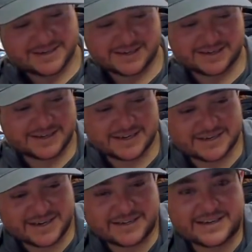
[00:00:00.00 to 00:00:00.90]

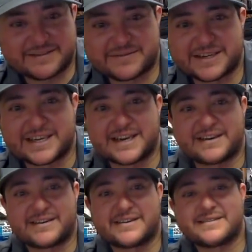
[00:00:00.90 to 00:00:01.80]
It definitely
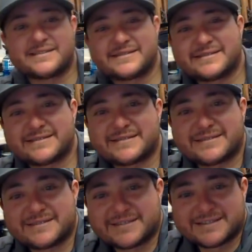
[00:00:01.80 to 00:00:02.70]
can't hurt.
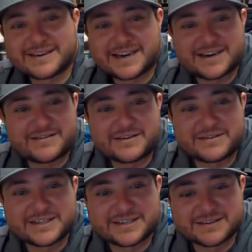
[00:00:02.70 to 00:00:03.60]
I
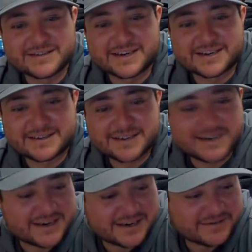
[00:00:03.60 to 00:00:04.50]
always do that.
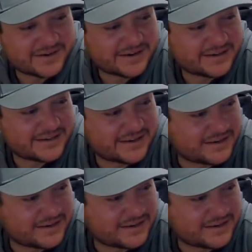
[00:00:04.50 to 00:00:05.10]
It never hurts to